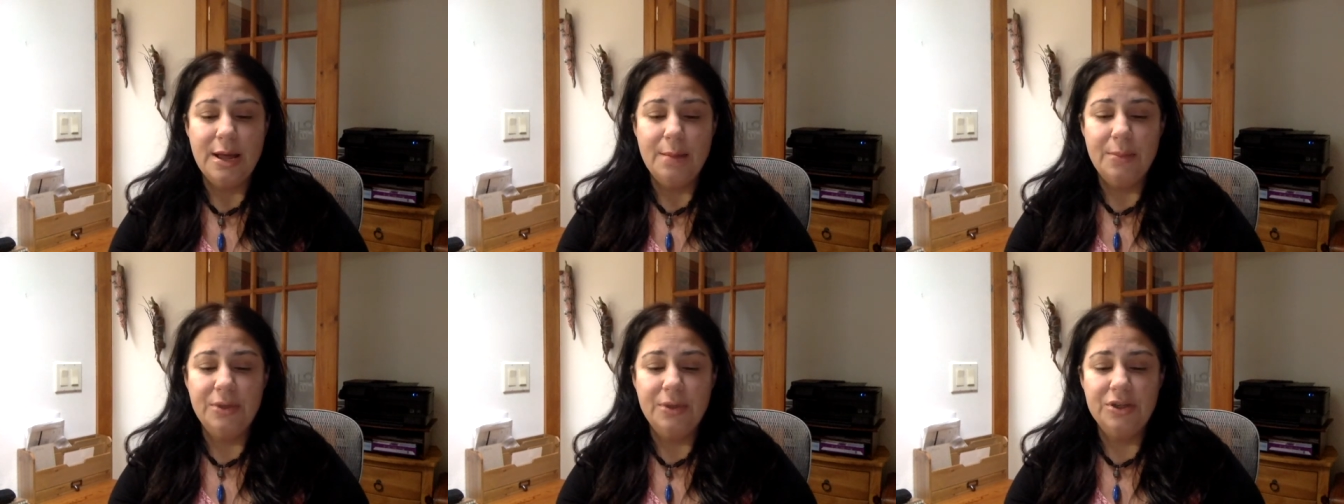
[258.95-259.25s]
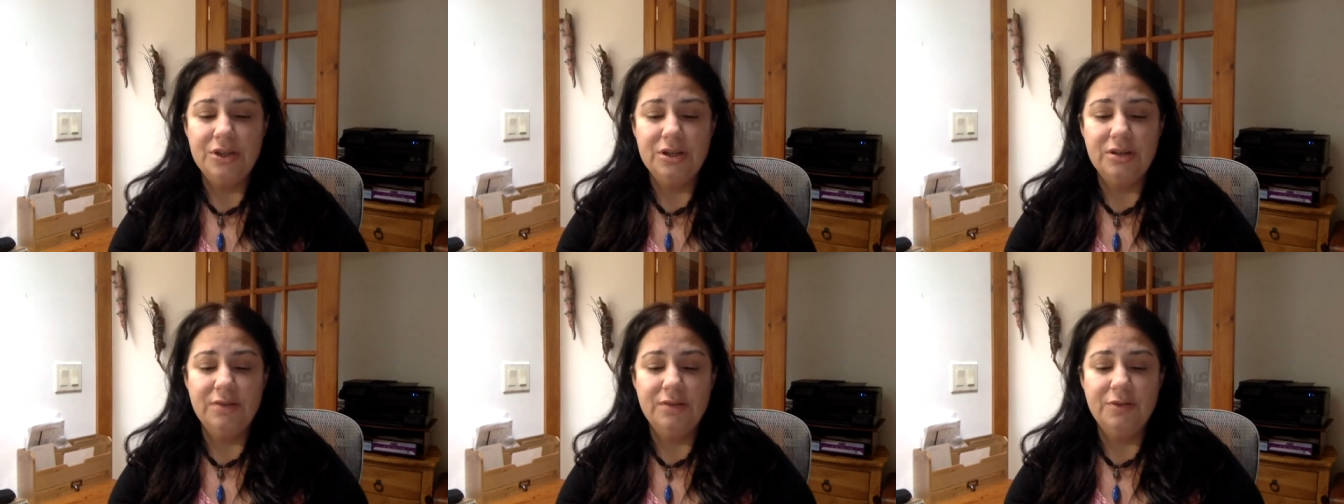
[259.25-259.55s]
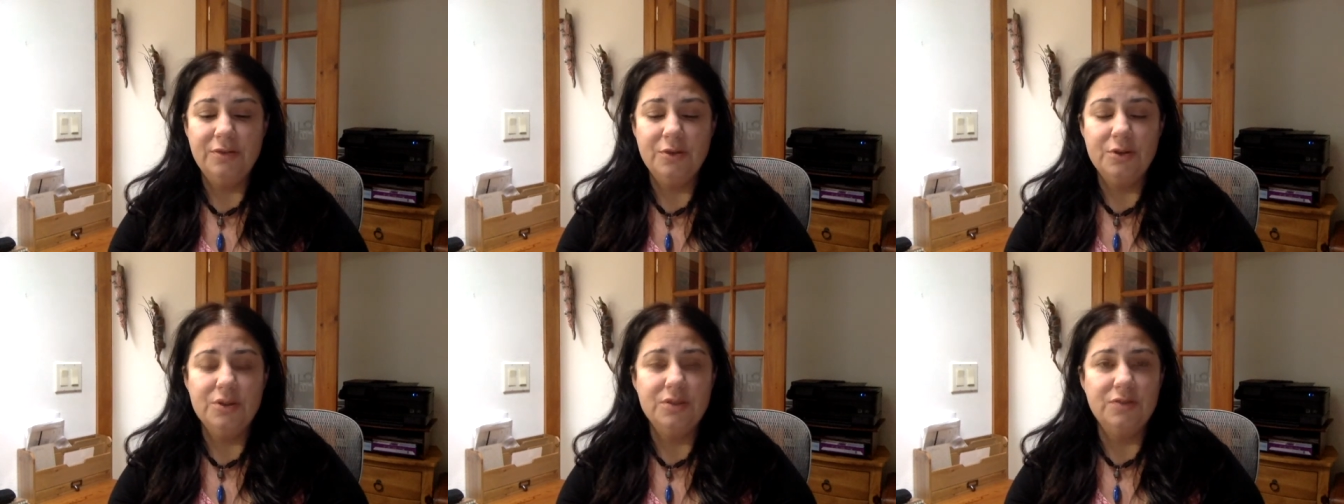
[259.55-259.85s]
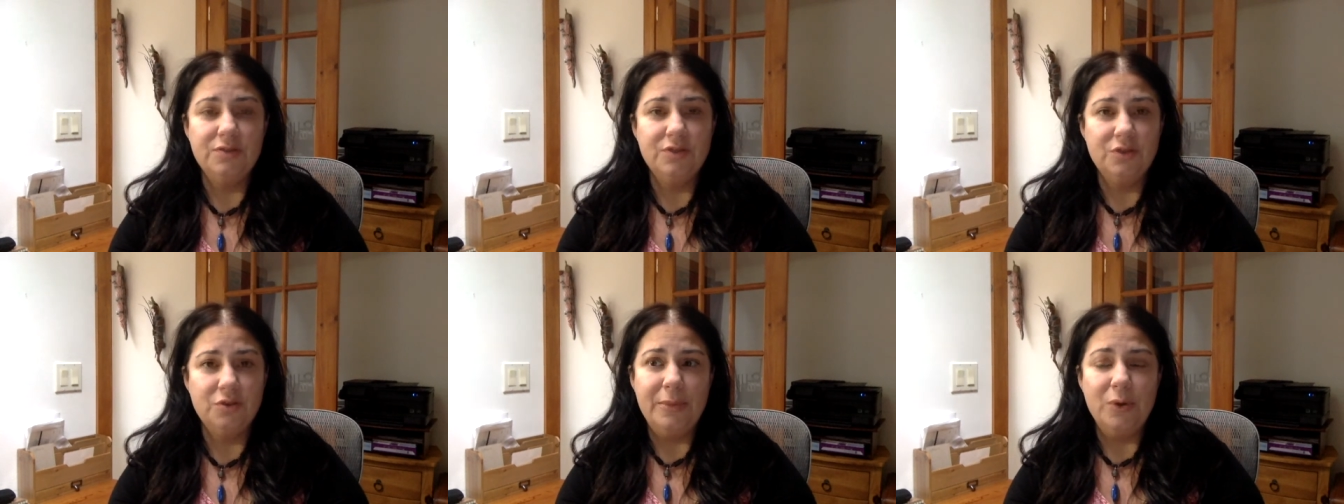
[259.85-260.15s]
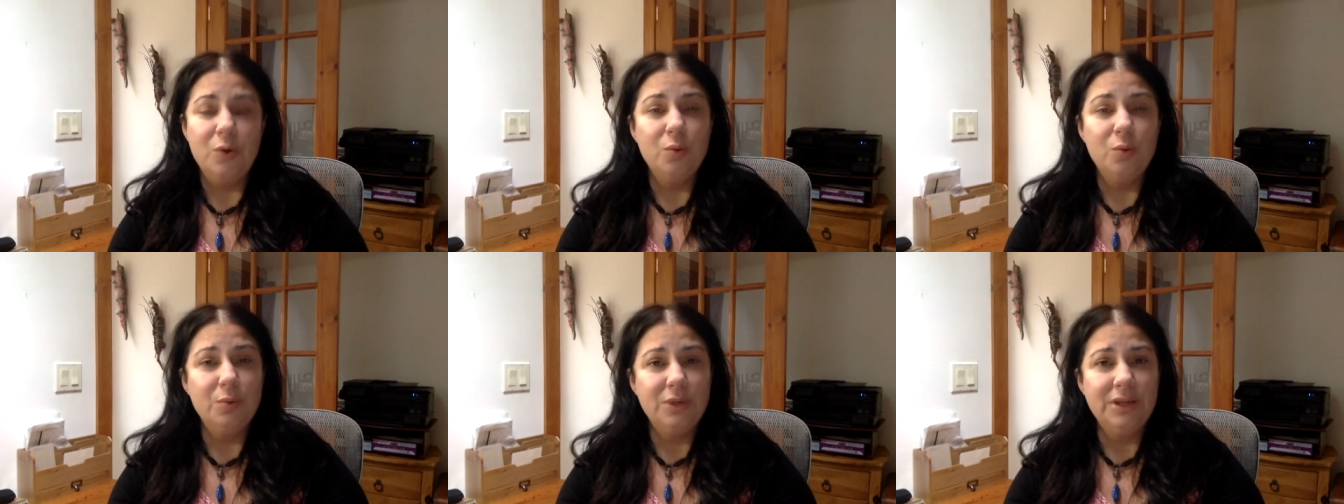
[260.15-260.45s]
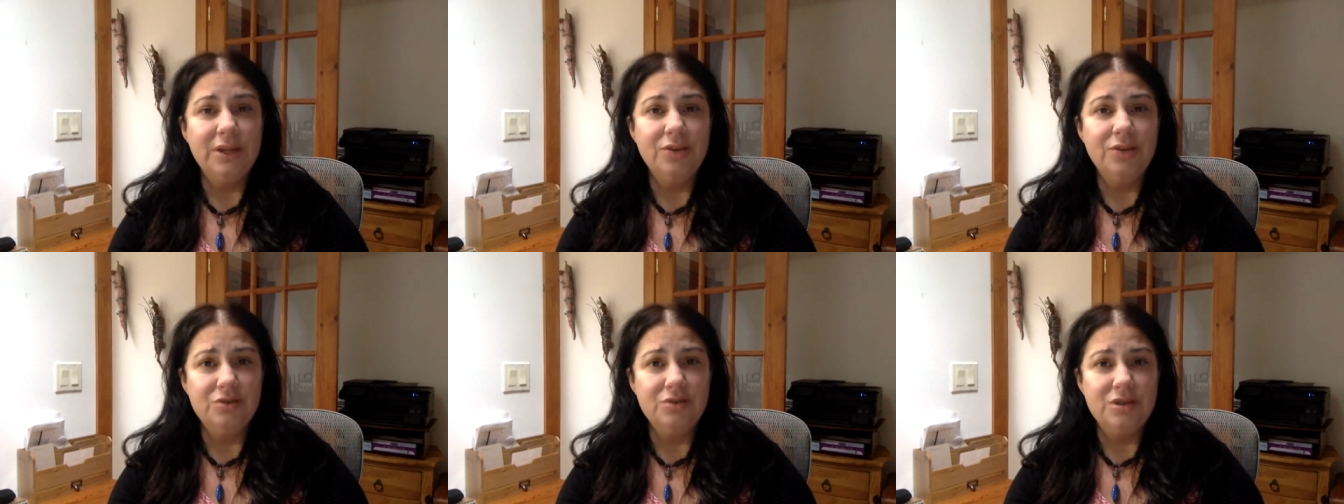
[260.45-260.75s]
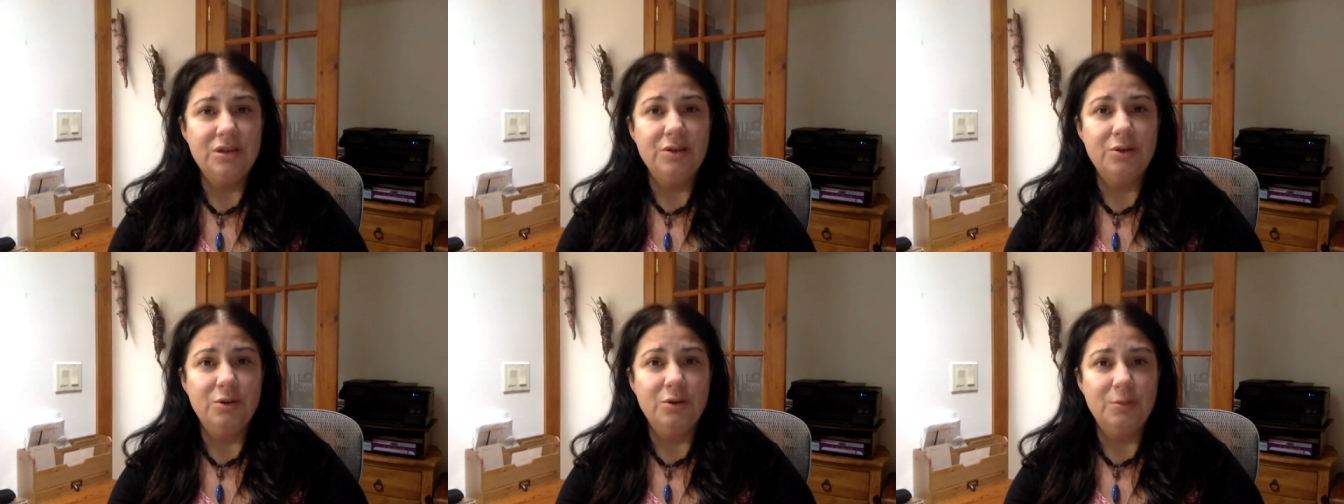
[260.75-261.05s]
particularly for those of you who are really
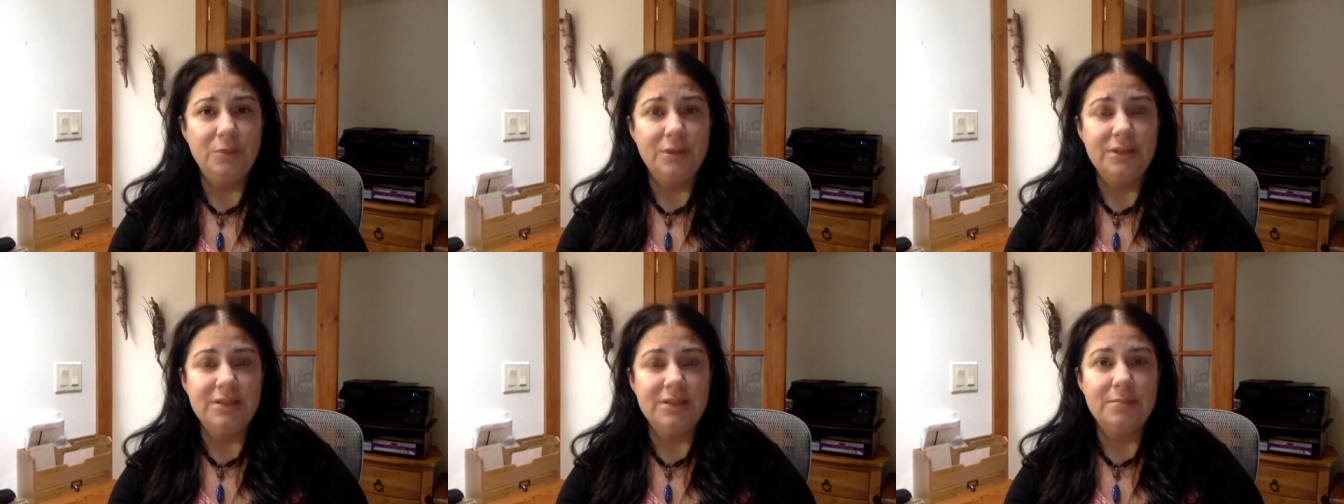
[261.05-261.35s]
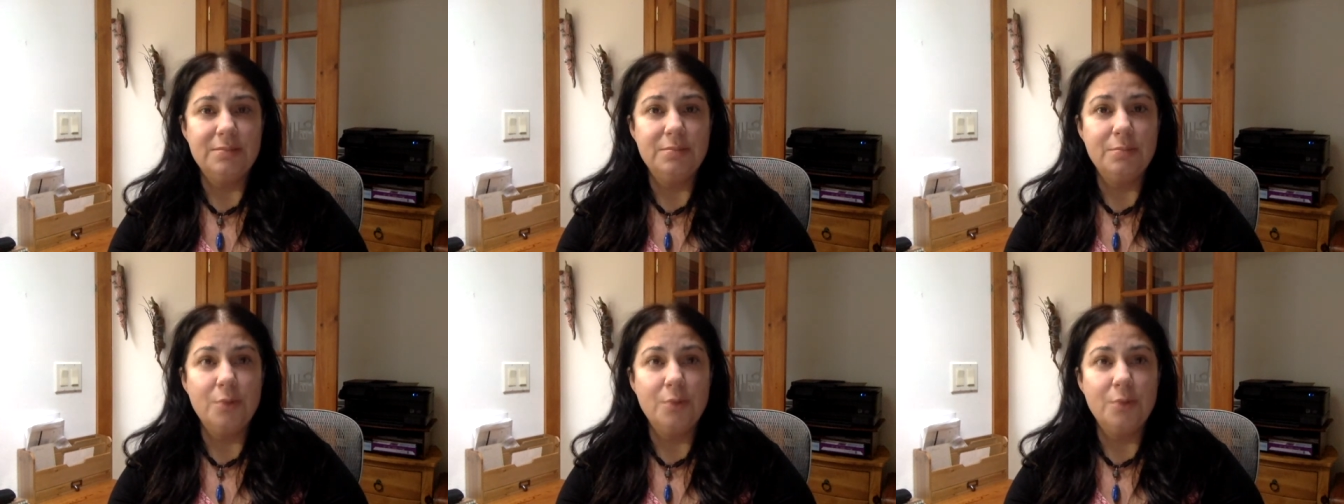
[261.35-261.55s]
interested in herbalism,